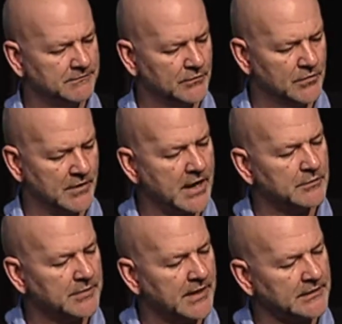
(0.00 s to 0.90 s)
for
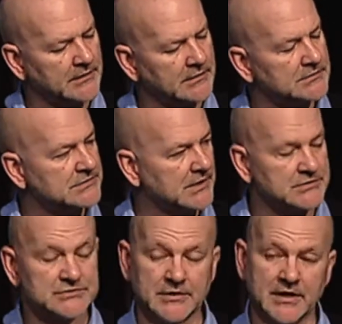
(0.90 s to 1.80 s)
outback
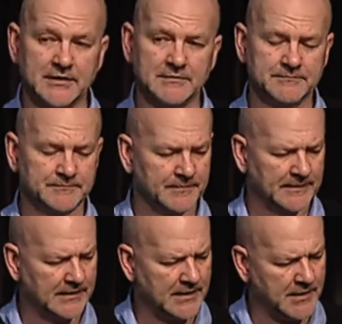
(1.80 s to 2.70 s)
South Australia.
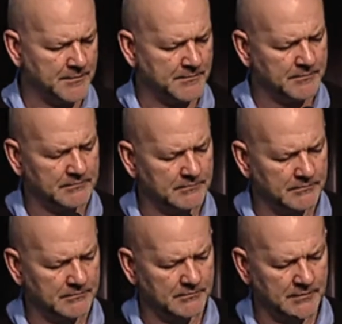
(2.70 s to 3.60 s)

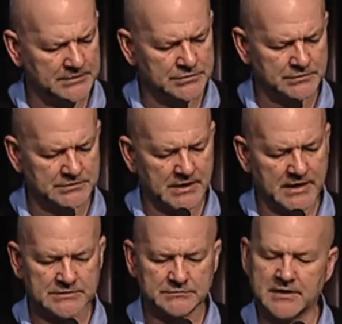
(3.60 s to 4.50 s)
My talk
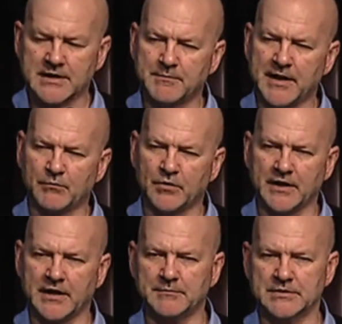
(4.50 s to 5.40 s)
today is really about
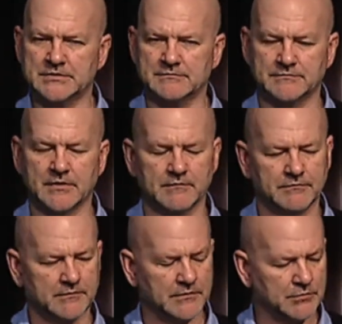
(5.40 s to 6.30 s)
one element of
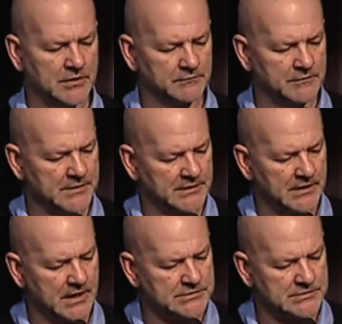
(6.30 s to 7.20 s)
the work we've been
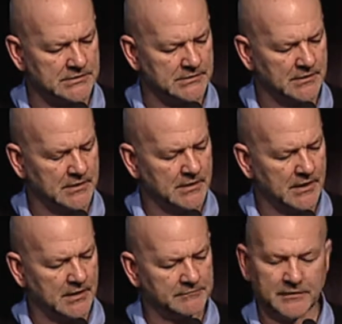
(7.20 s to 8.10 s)
engaged in,
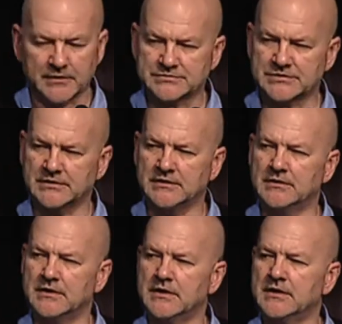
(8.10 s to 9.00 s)
focusing
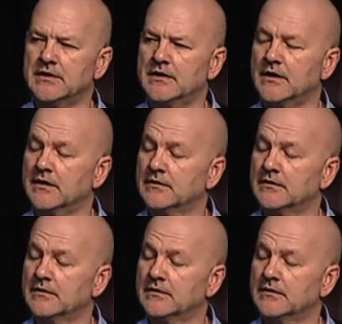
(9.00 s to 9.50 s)
in the